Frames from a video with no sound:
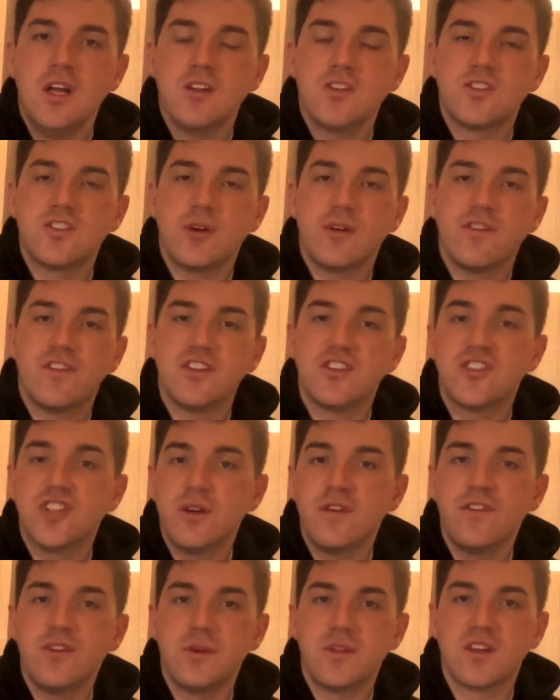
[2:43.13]
So if there's
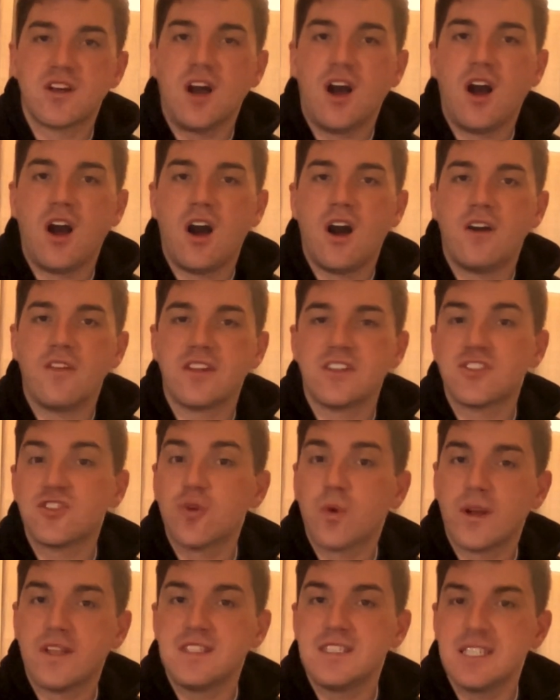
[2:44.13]
2 of you in the car, that's
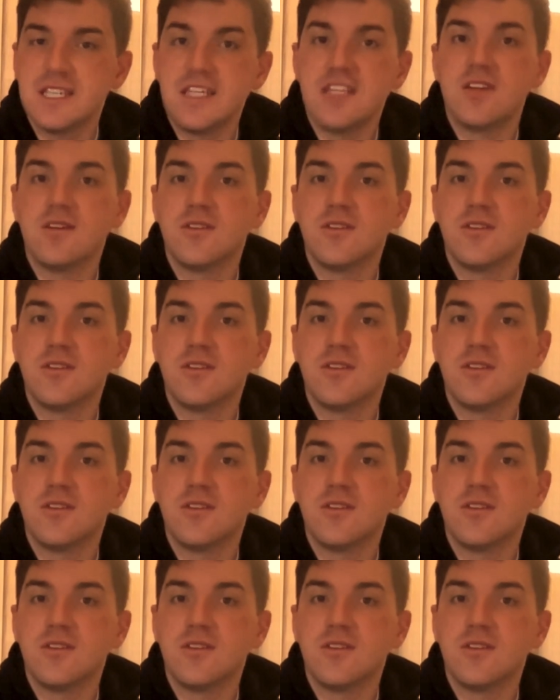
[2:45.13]
$20